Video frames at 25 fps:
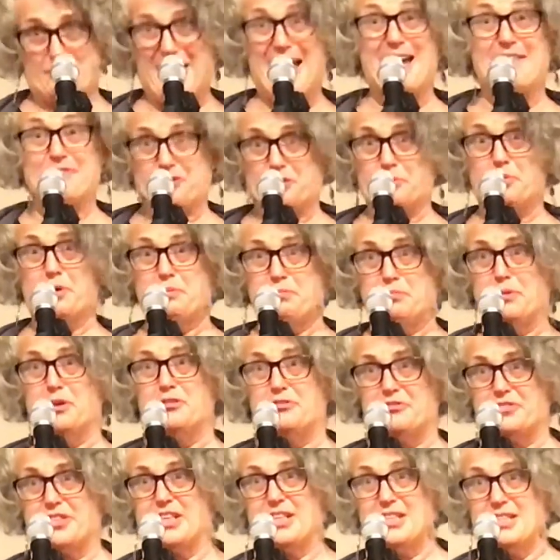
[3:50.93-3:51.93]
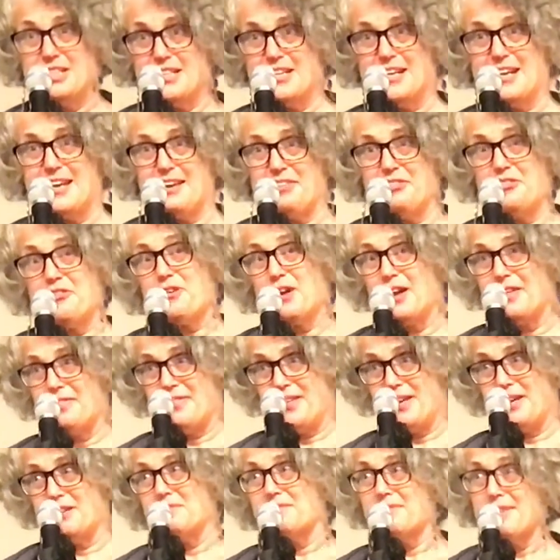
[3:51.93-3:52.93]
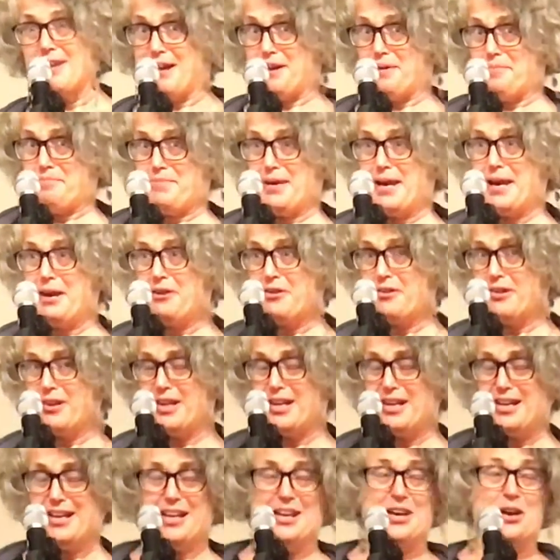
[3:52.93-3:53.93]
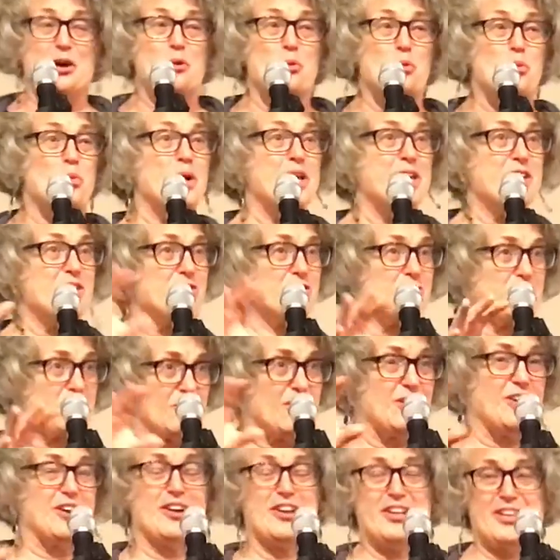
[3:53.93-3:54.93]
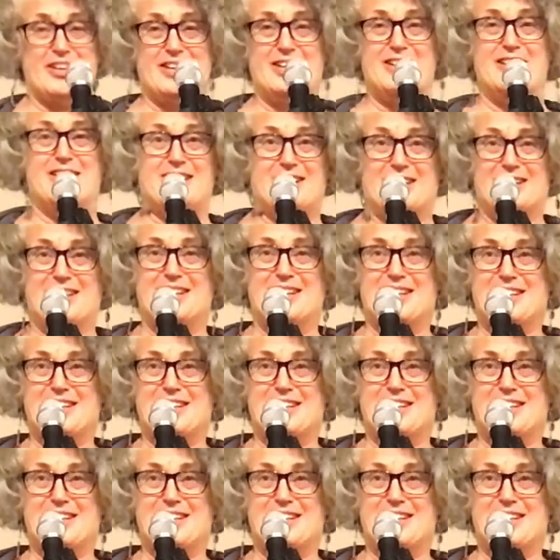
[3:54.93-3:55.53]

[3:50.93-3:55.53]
after we moved in together and then got married, we started